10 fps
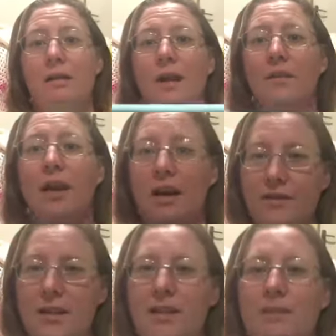I feel like I've
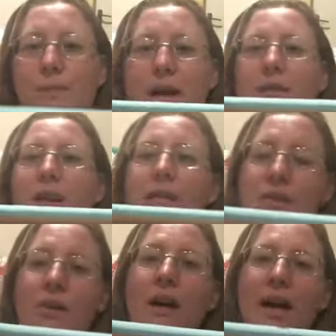stitched, but I've
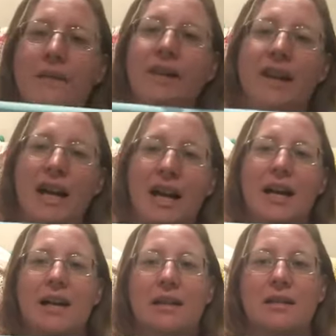tried very
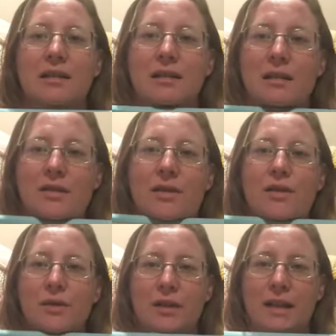hard to
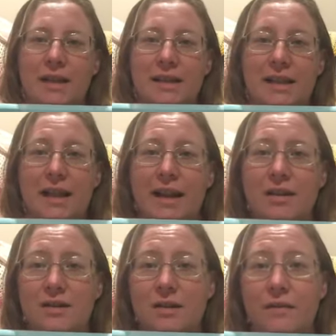do at least 1,000 to